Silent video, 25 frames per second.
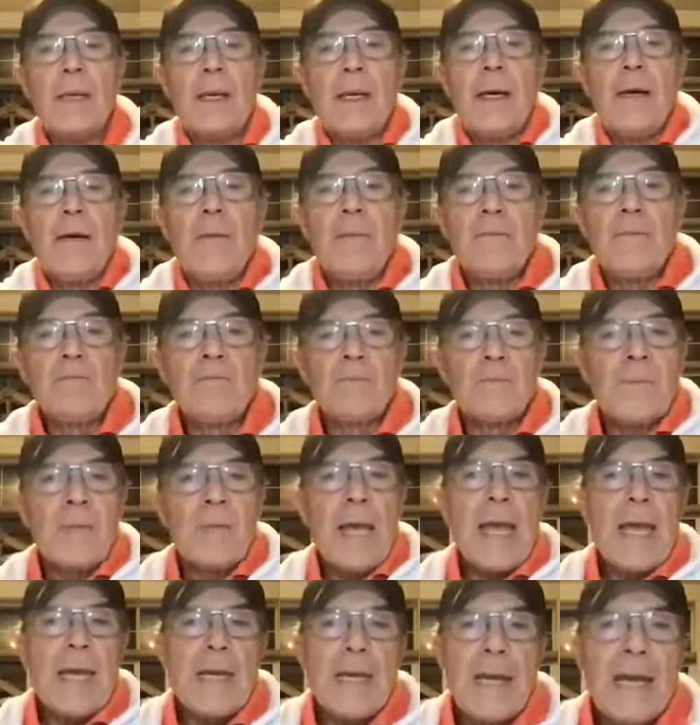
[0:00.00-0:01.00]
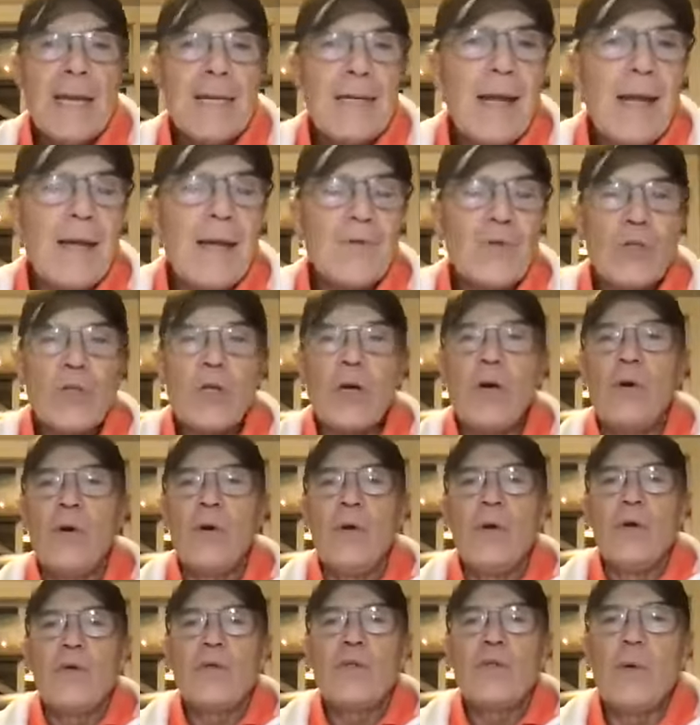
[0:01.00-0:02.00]
Um, and, and, and
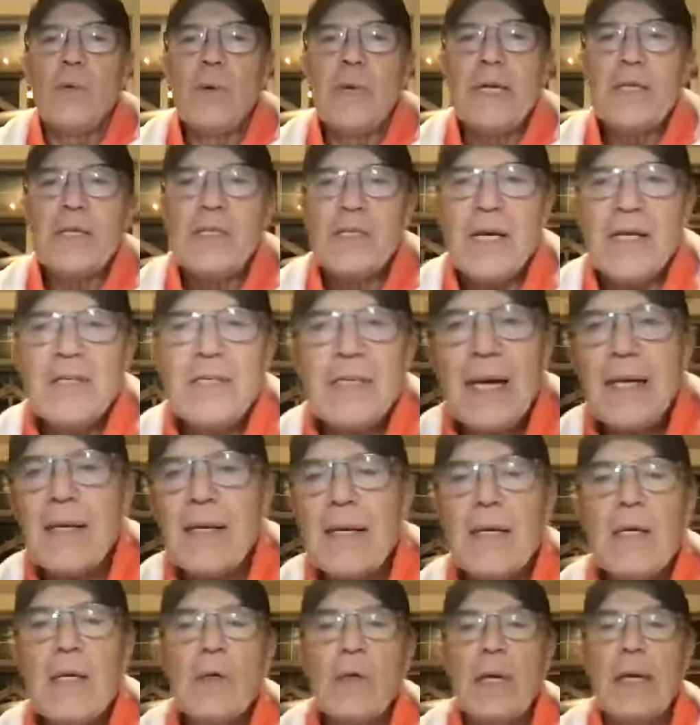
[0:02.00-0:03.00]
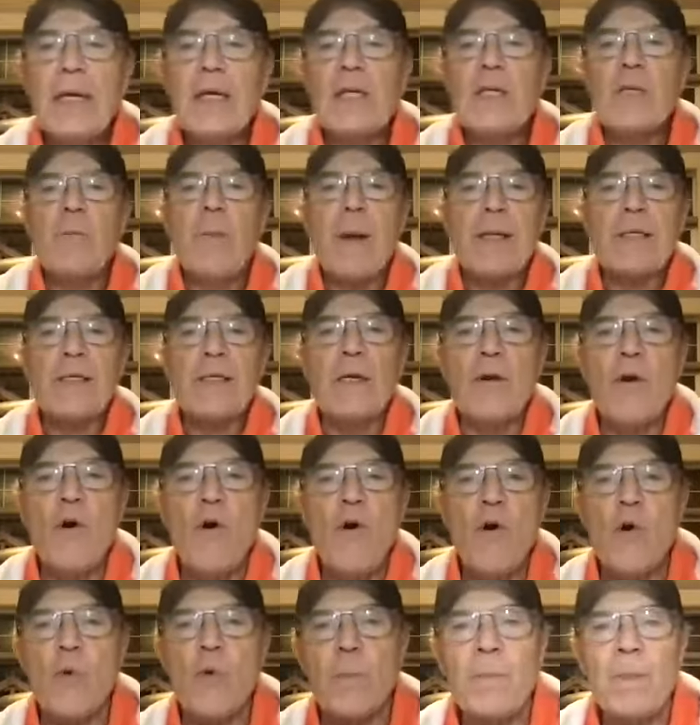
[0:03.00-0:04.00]
so, so when it says, I eagerly expect and
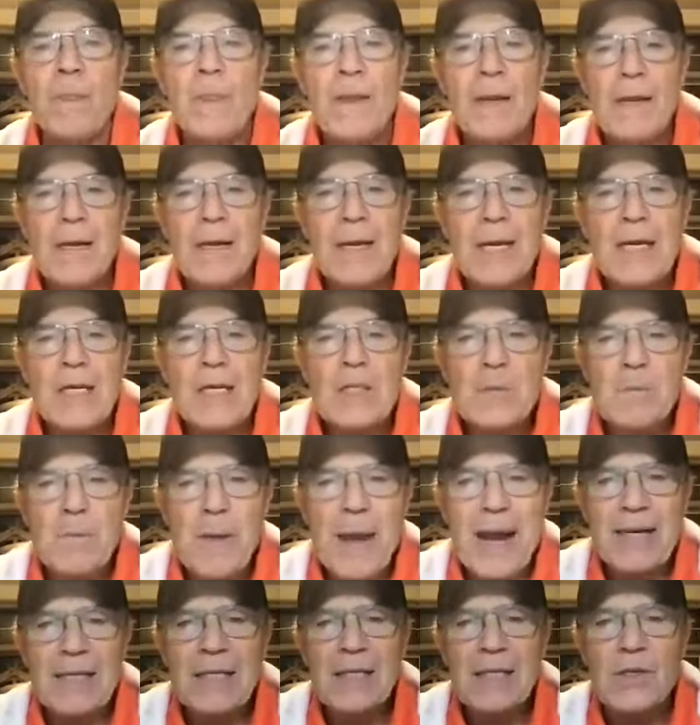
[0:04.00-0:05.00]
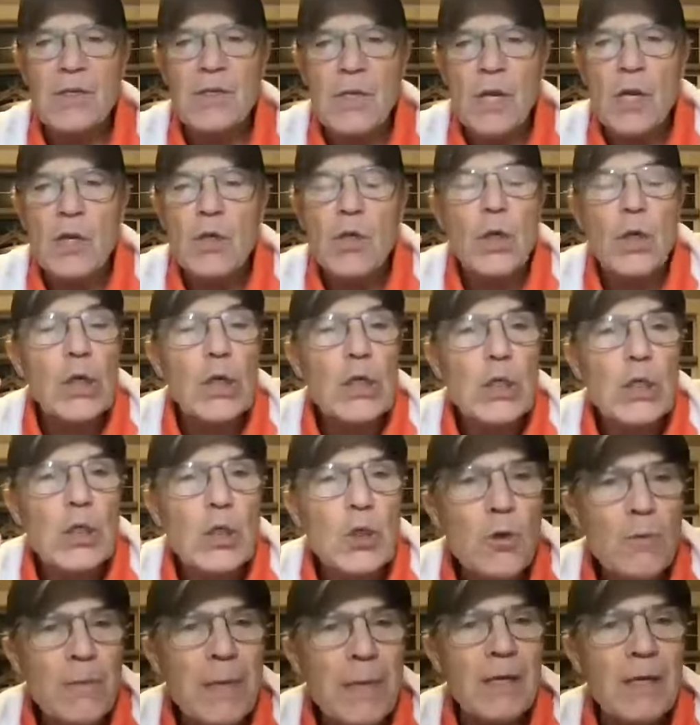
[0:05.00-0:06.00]
hope, expect is you're
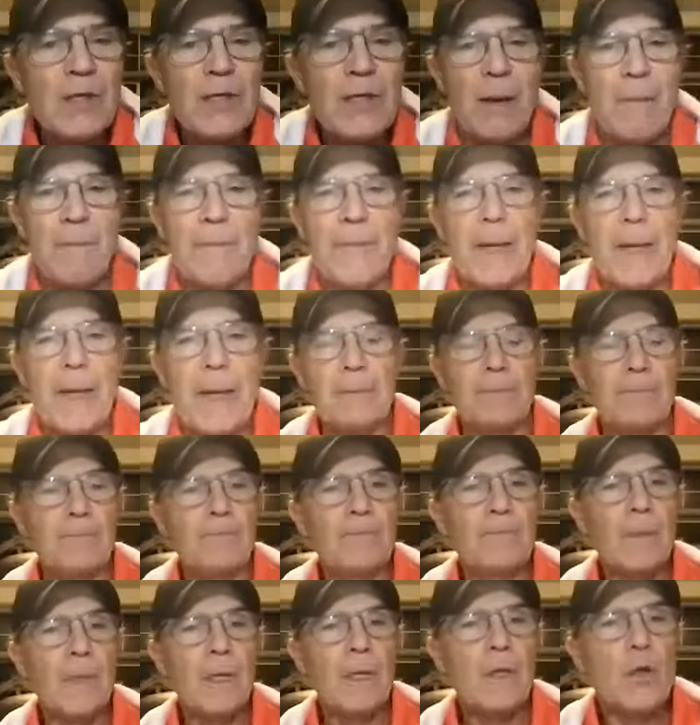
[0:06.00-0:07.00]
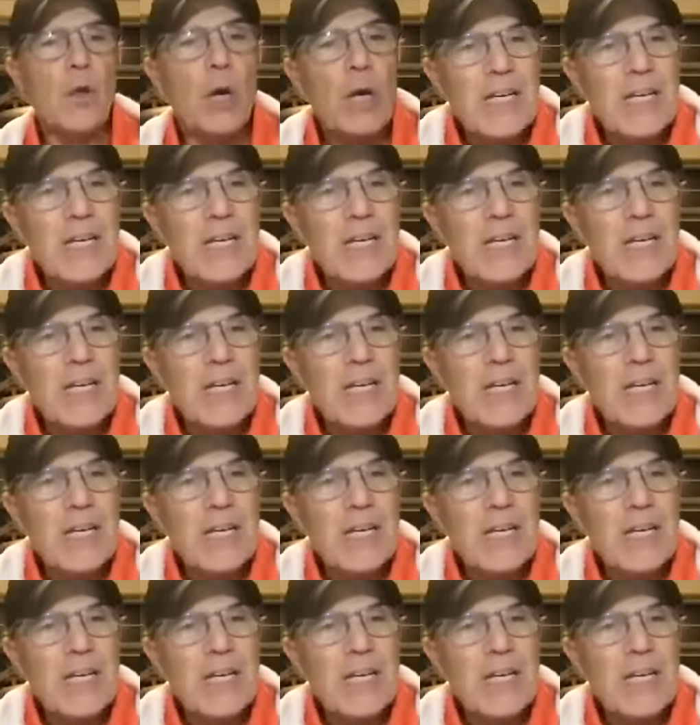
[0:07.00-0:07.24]
assuming something, you're